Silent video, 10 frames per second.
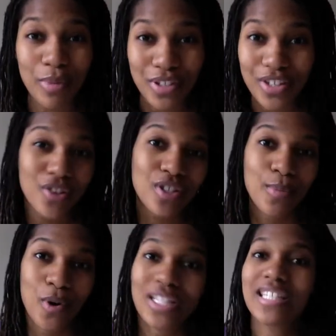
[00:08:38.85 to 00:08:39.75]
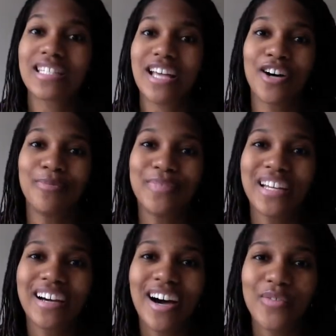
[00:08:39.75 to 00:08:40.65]
building your support system,
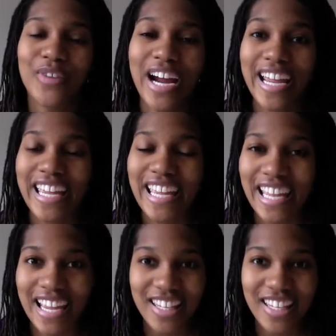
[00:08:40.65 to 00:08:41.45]
right?